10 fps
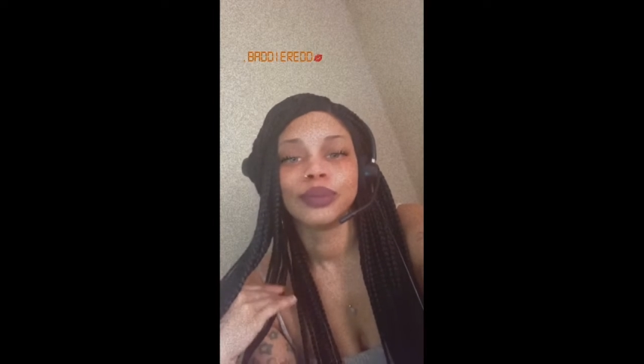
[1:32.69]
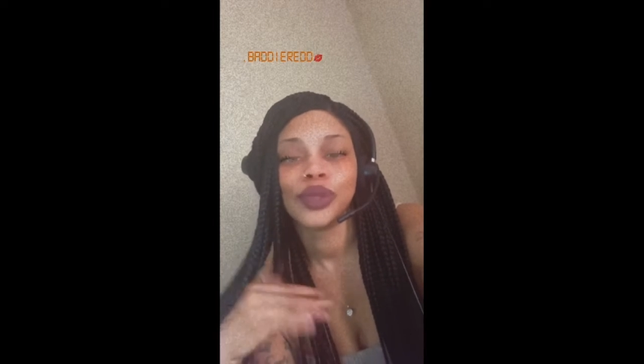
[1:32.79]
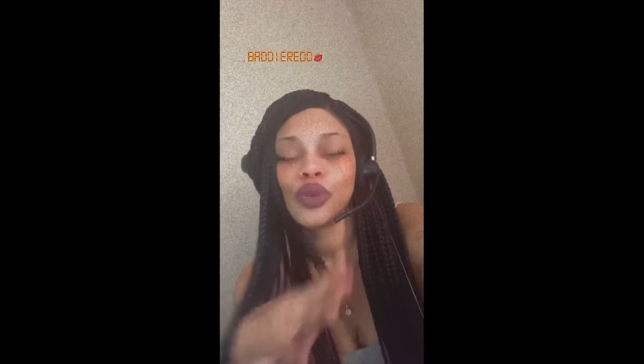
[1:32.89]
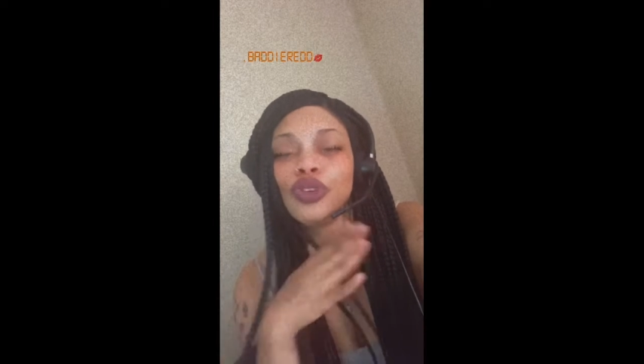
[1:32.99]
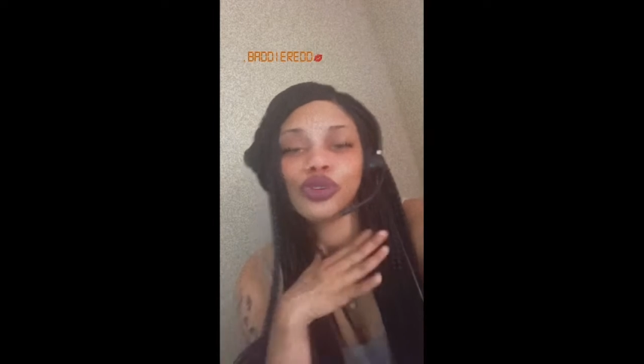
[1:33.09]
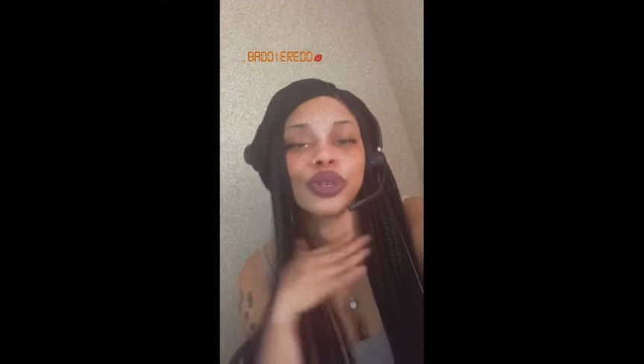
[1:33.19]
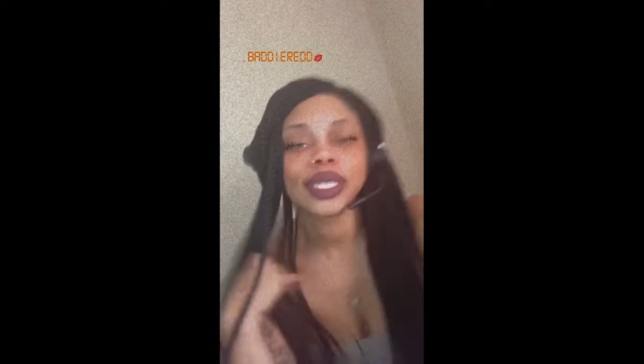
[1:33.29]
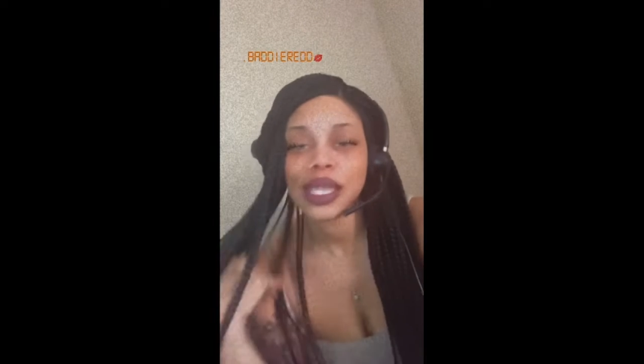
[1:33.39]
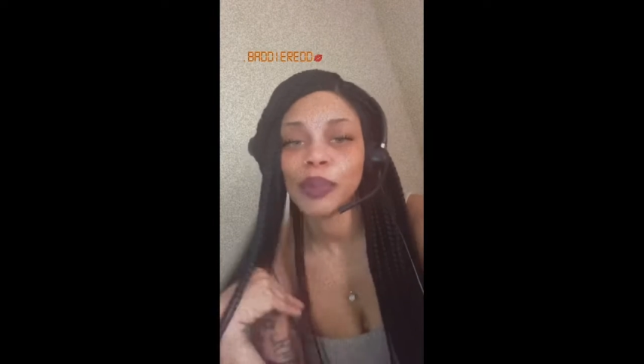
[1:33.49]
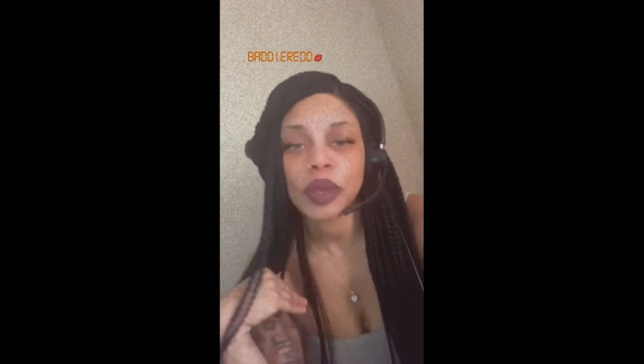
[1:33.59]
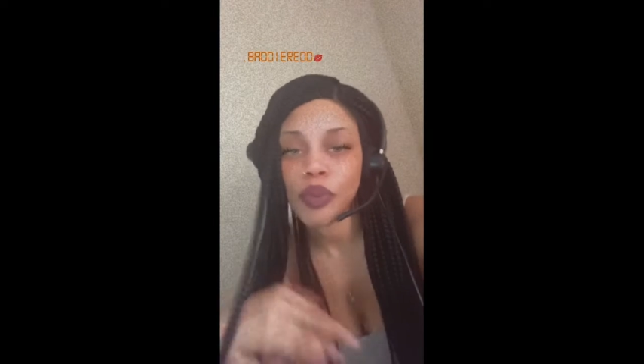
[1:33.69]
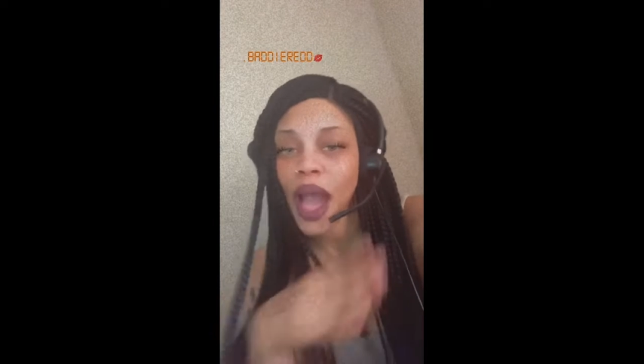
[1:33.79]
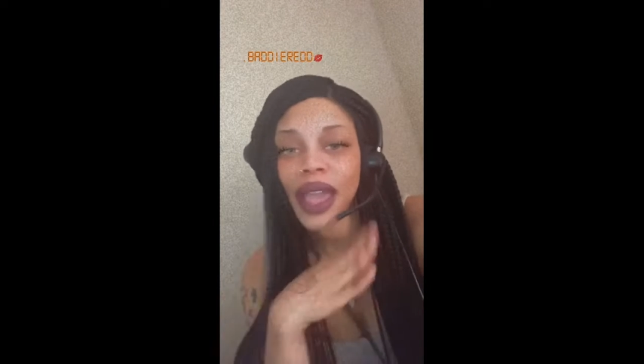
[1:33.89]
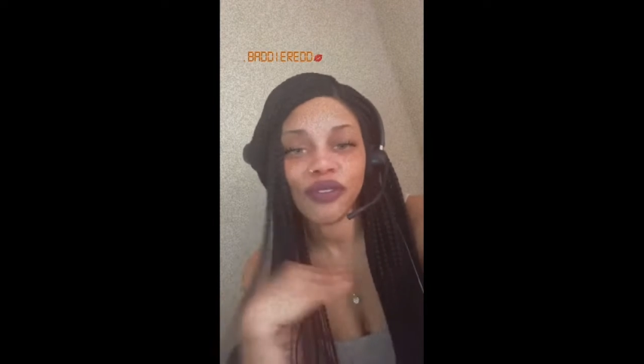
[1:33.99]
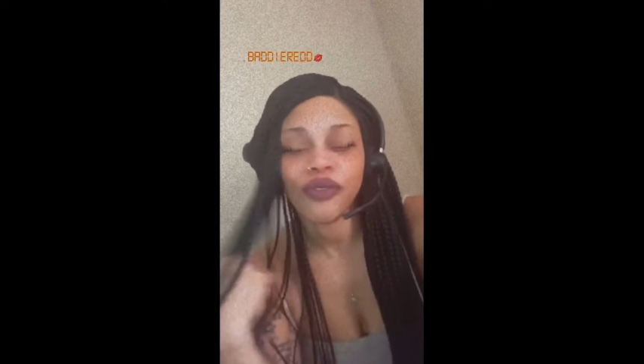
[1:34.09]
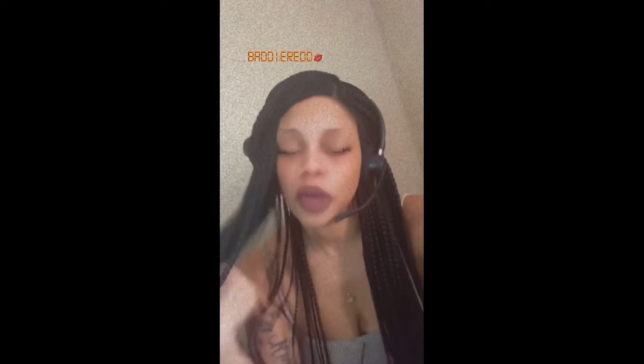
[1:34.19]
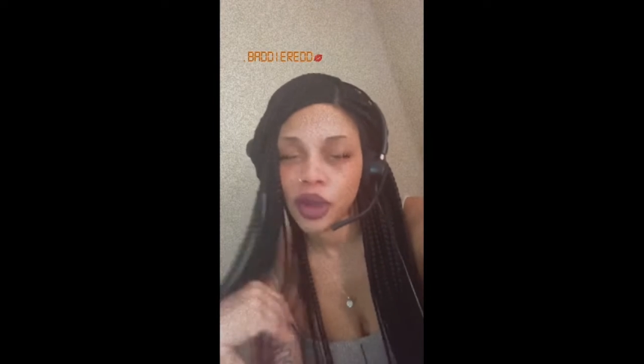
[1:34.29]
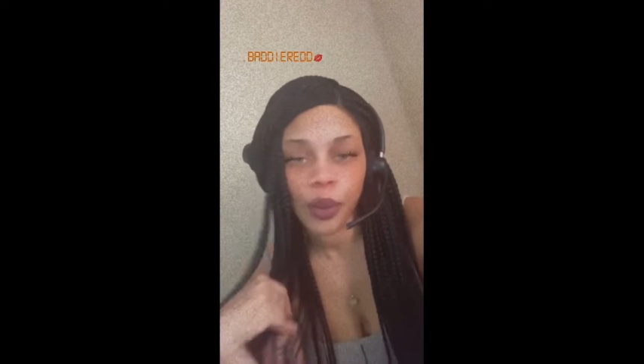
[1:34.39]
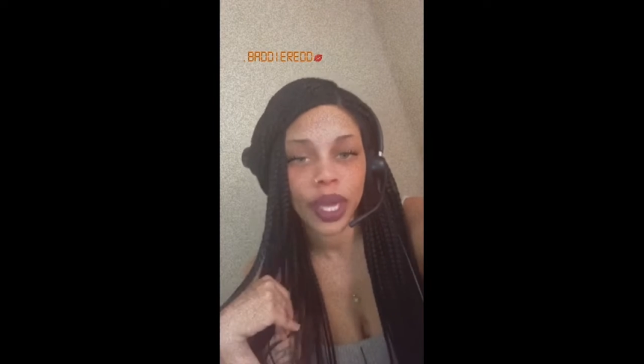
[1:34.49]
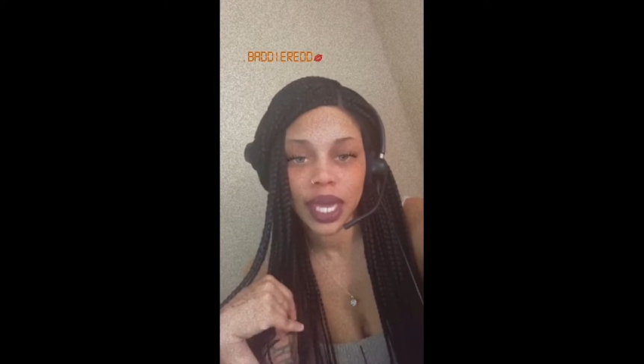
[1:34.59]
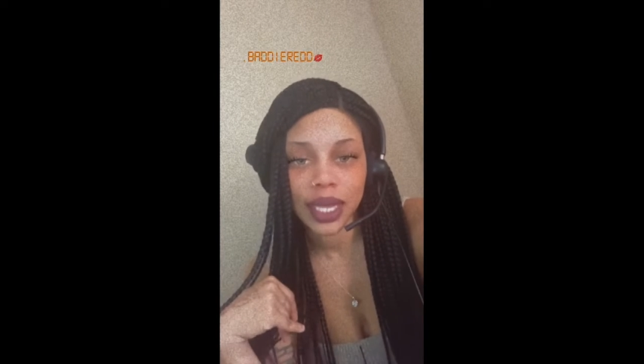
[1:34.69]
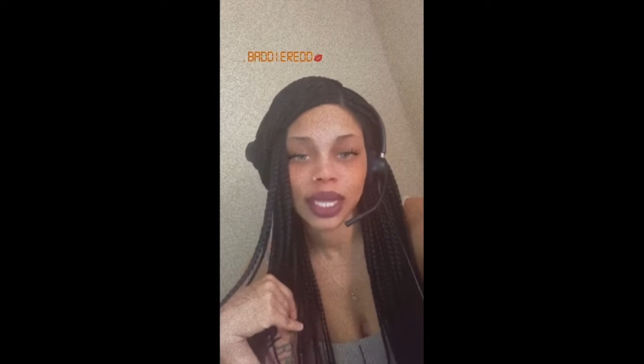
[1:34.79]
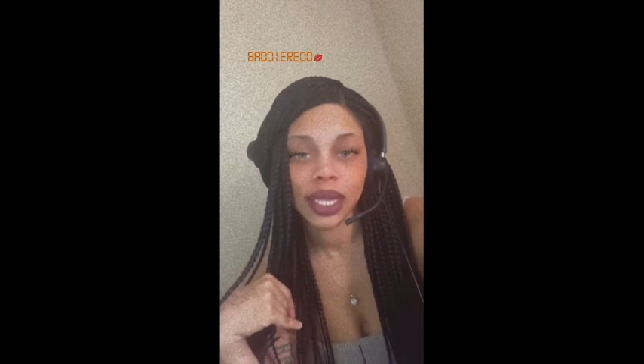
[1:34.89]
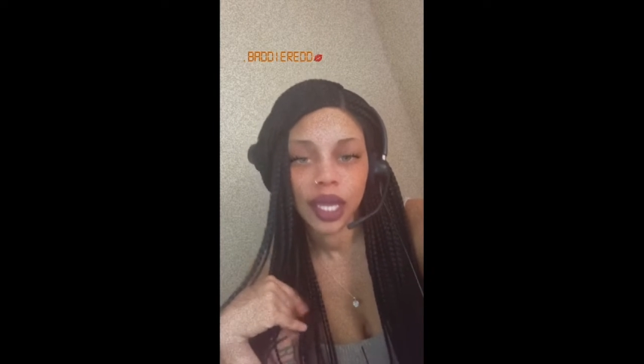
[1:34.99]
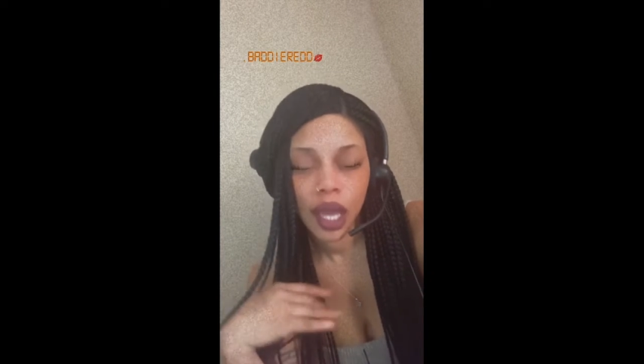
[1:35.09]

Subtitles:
You'll see the people I fuck with